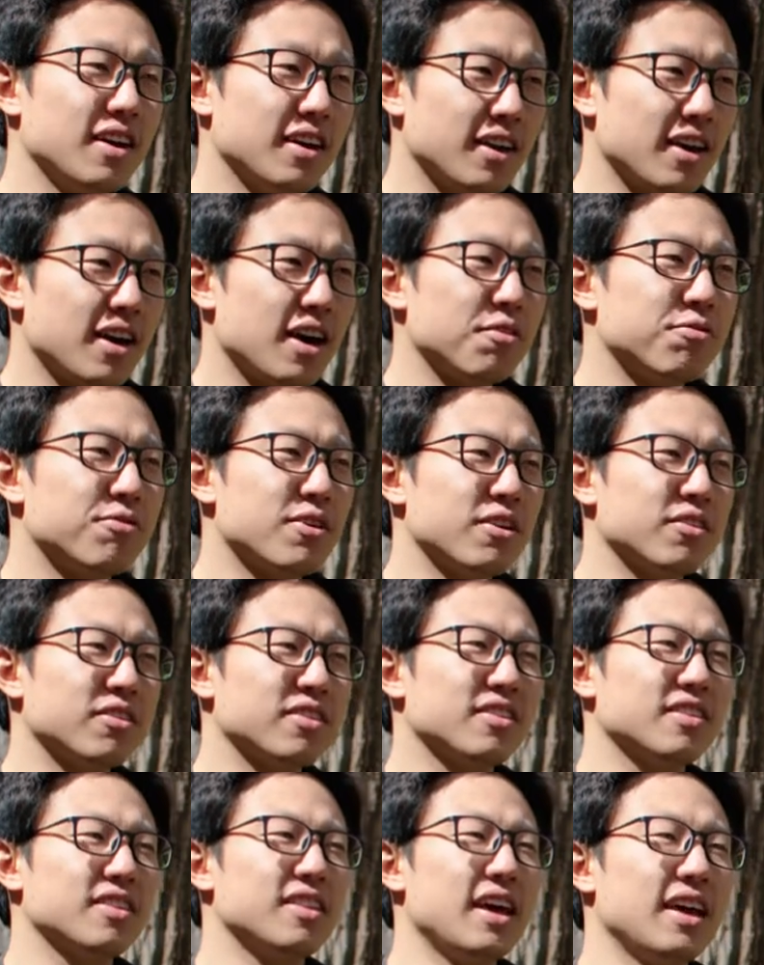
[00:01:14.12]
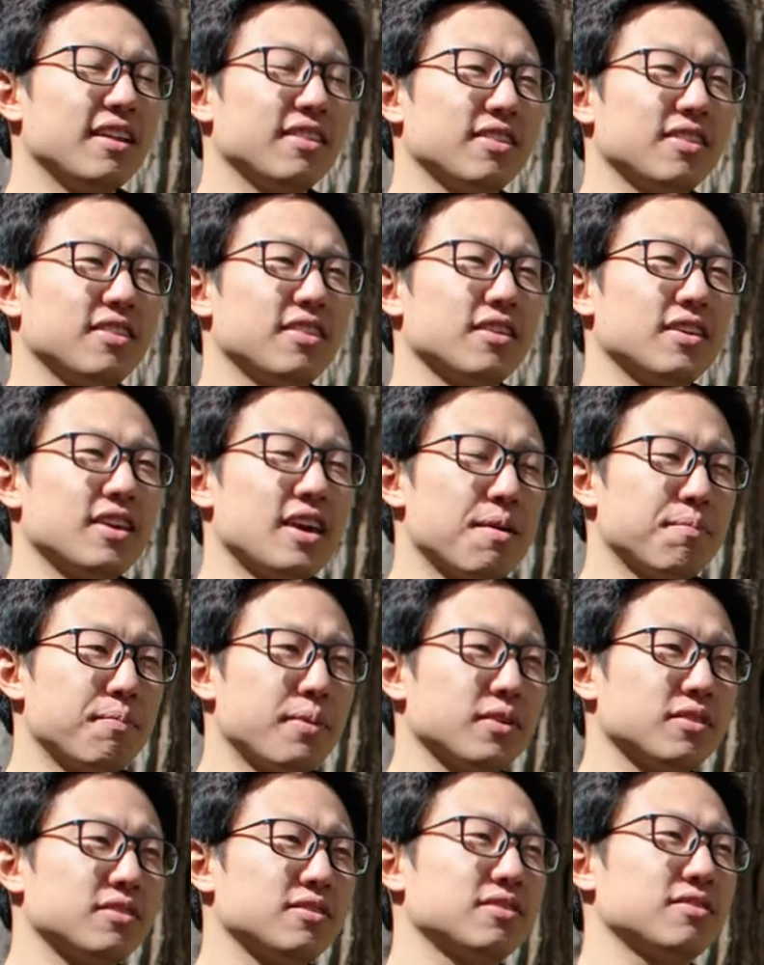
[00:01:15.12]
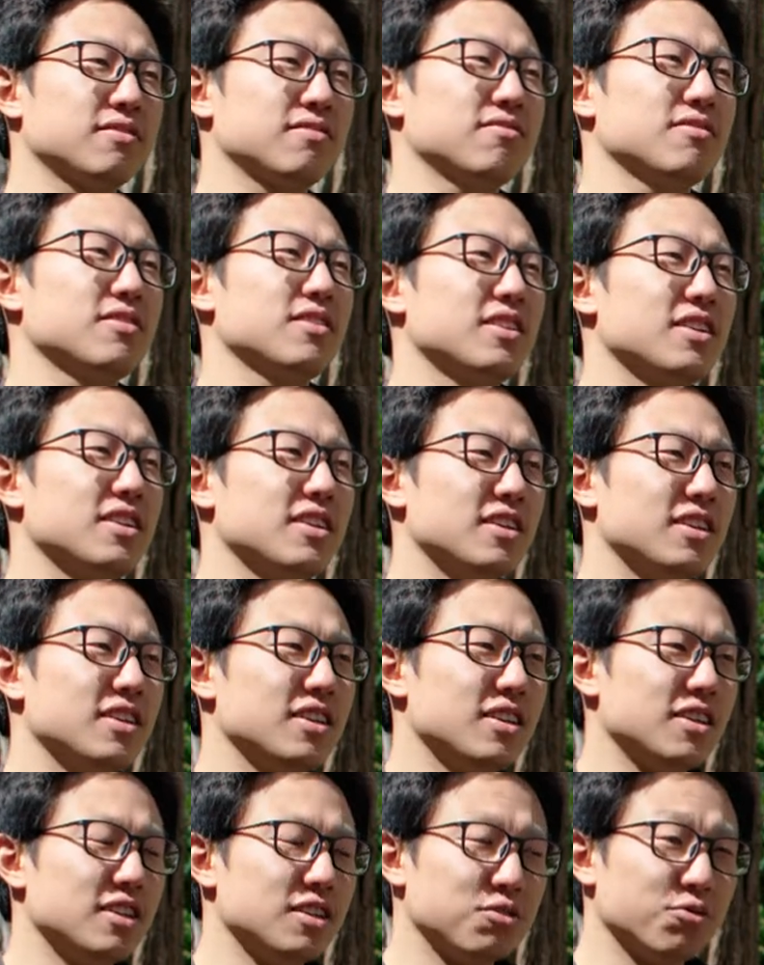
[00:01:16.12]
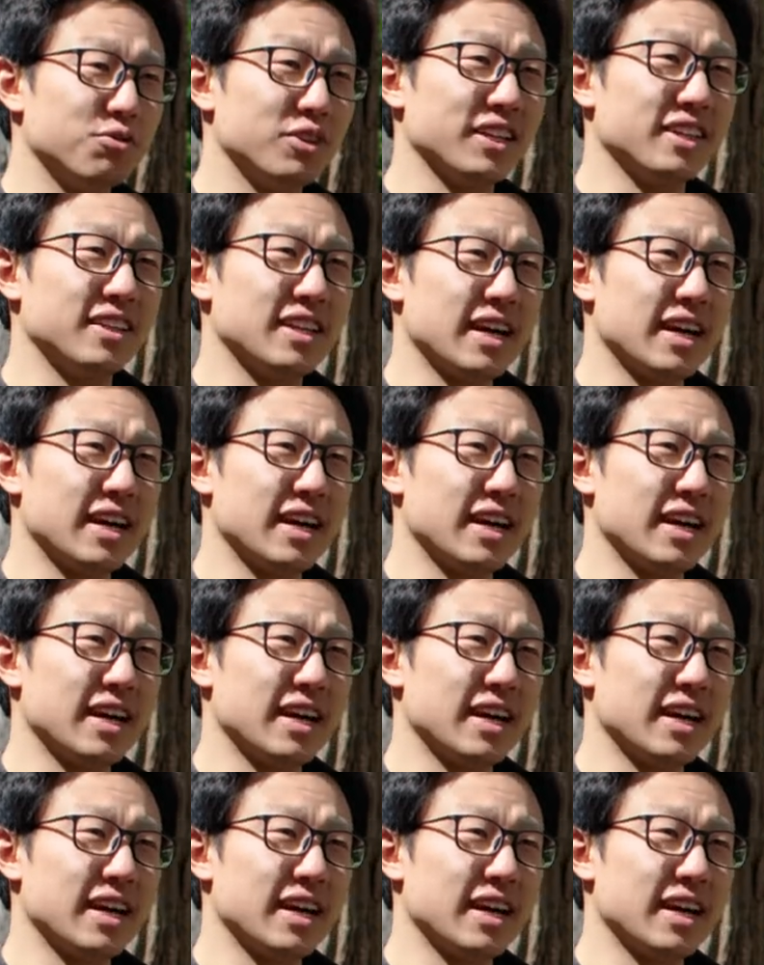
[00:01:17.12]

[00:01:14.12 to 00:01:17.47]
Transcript: Yeah, I found that the campus is really